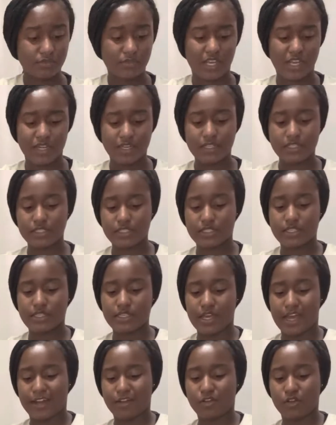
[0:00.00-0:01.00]
Honestly,
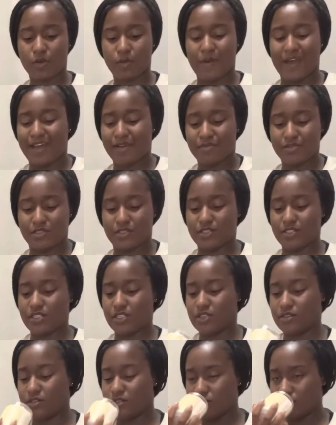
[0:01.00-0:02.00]
I don't know why it was on
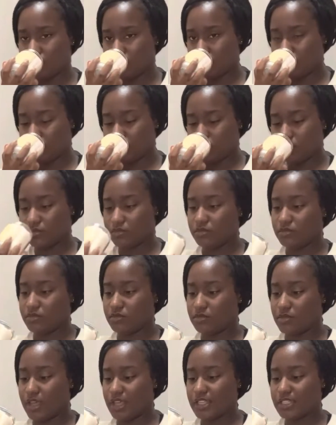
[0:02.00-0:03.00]
sale.
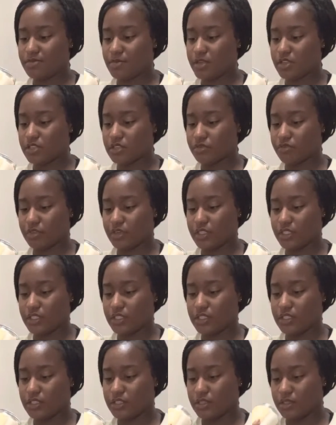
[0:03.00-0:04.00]
It smells really
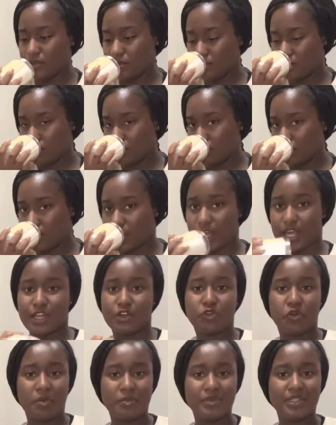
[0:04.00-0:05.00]
good. And
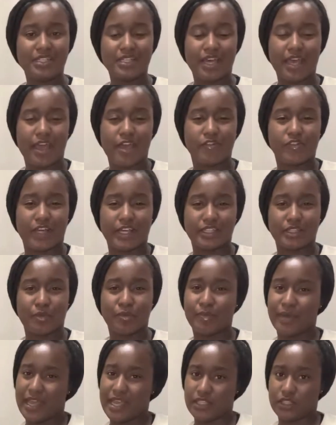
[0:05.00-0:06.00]
normally they have like the
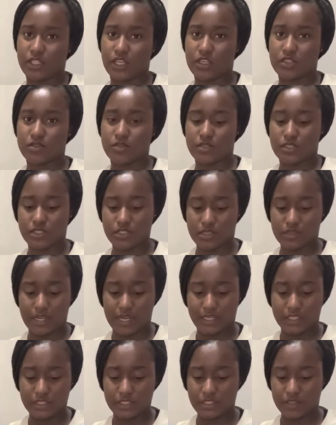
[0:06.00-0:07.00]
bad things on sale, like
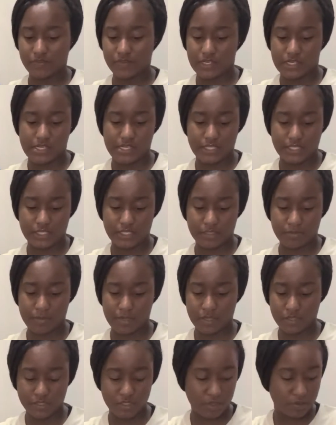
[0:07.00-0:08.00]
the stuff that doesn't
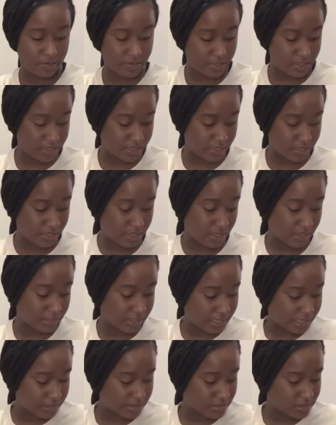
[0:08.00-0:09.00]
smell so good. A
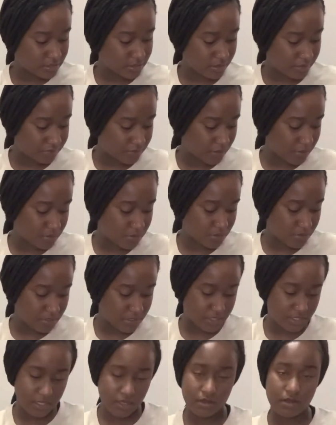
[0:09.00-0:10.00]
lot of the stuff that was on
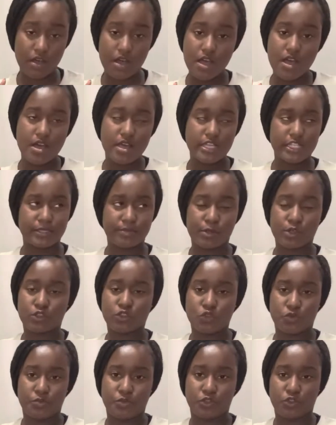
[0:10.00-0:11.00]
sale smells
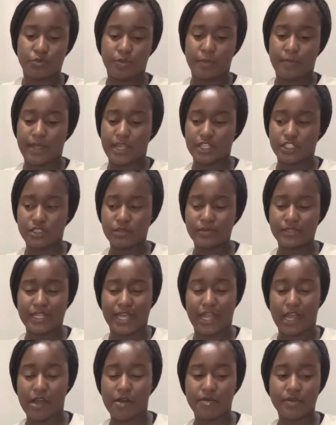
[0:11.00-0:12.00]
super, super bad. She was
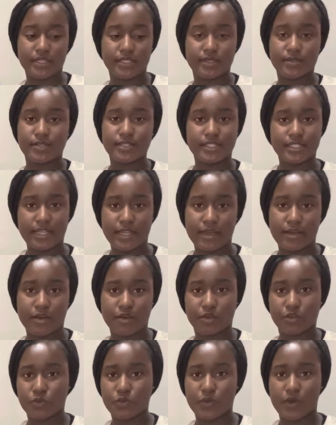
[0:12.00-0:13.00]
like, oh, it's on sale.
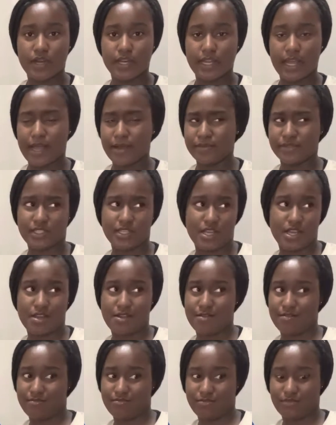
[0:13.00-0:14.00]
You want it? I said,
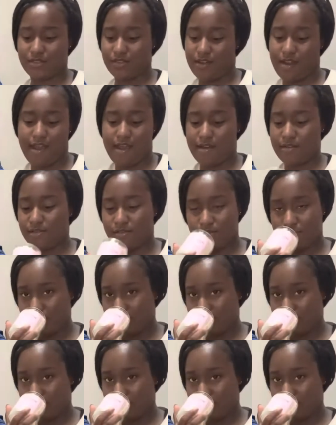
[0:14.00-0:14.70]
no.